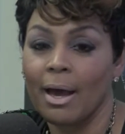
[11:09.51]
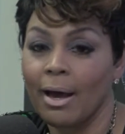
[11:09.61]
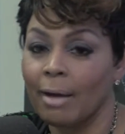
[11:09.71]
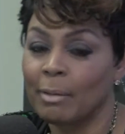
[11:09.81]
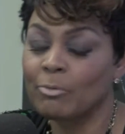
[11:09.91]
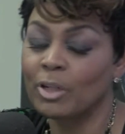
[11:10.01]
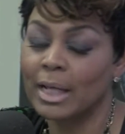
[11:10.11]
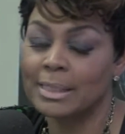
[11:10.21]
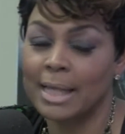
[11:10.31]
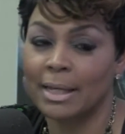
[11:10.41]
I'm really
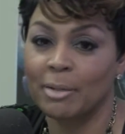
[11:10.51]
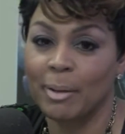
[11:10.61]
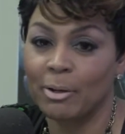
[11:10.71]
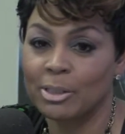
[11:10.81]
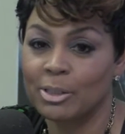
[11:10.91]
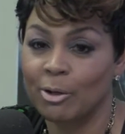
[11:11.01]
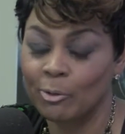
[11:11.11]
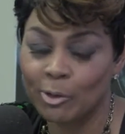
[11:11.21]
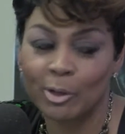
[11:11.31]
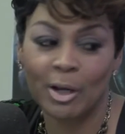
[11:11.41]
excited about it. So,
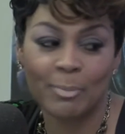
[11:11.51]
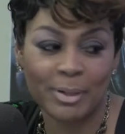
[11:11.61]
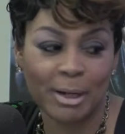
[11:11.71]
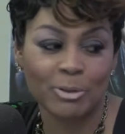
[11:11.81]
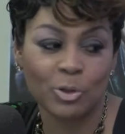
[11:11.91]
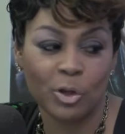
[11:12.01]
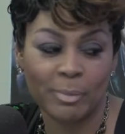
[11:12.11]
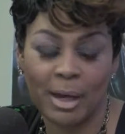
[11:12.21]
come on out and join me.